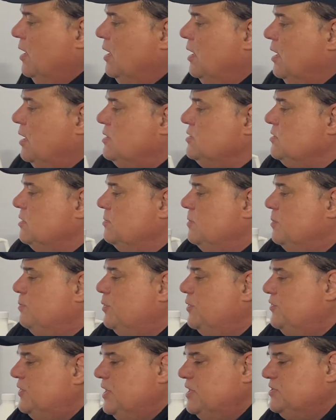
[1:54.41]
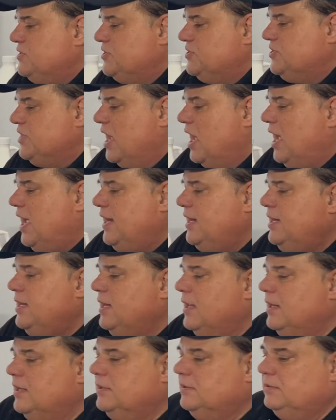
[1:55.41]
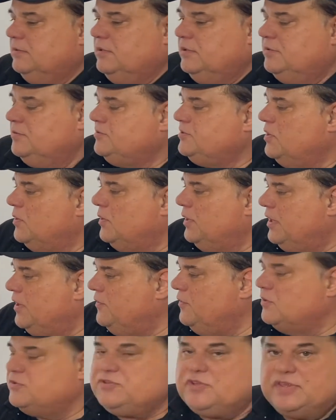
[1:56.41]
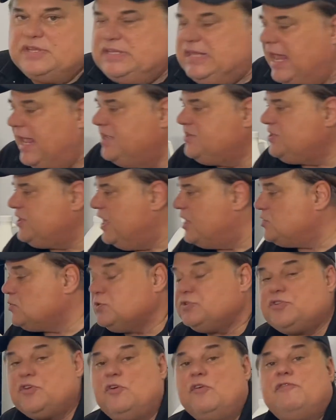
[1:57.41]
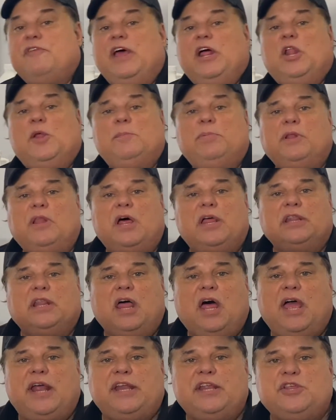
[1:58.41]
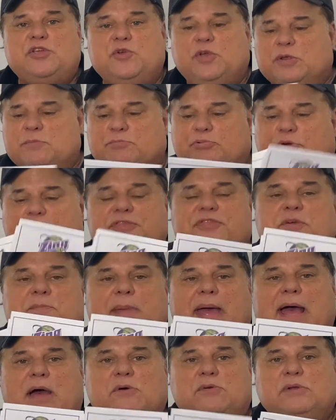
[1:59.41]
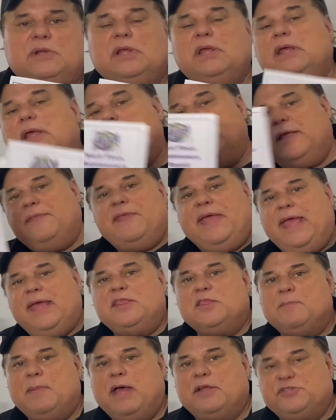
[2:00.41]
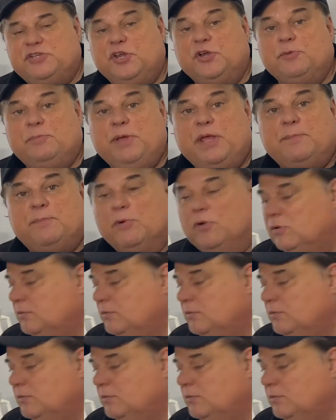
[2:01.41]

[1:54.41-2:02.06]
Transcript: So let me put these aside. So again, those are the task schedules. They're available online, and you can print them out and hand them out to your people.